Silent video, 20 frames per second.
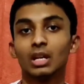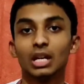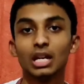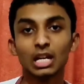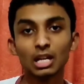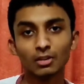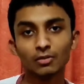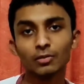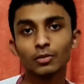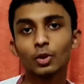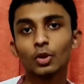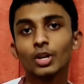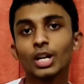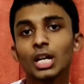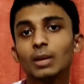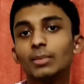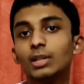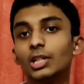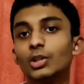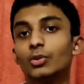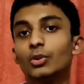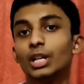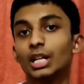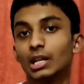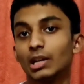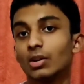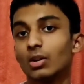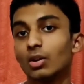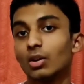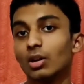If you are able to
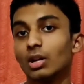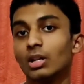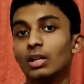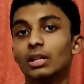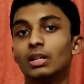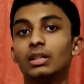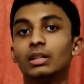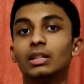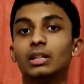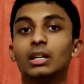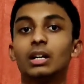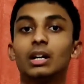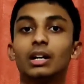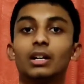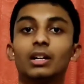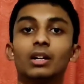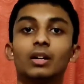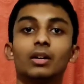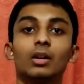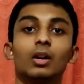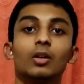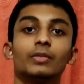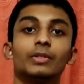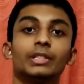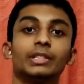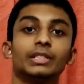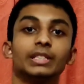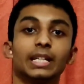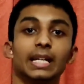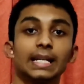recall the color of
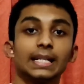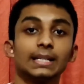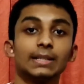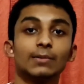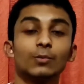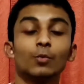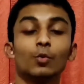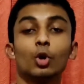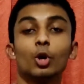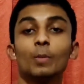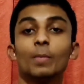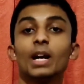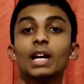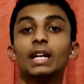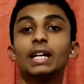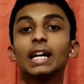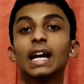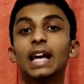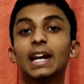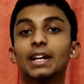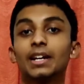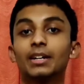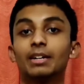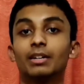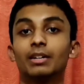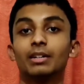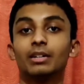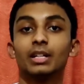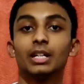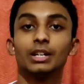the dress worn by a
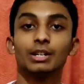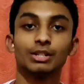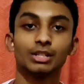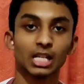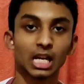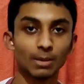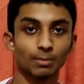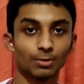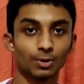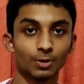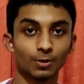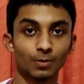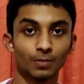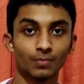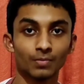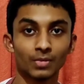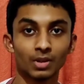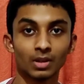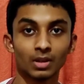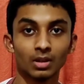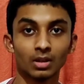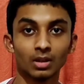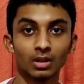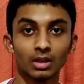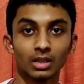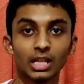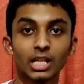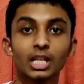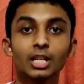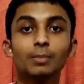character in a chapter,
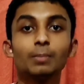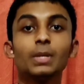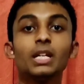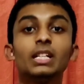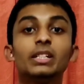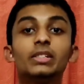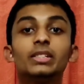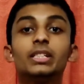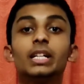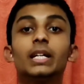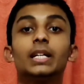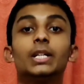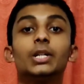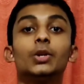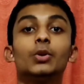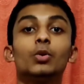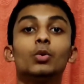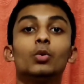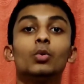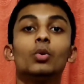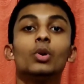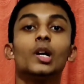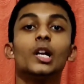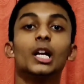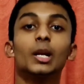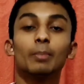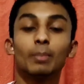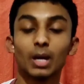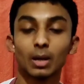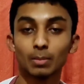then it means that you
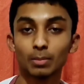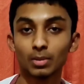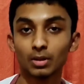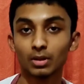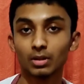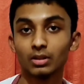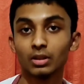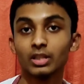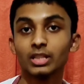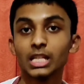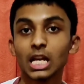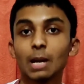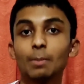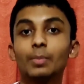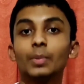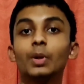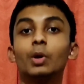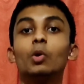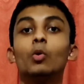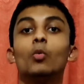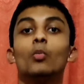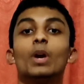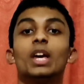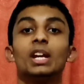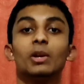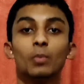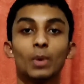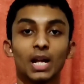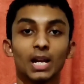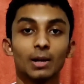remember the chapter
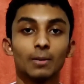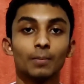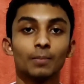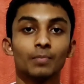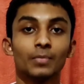very well.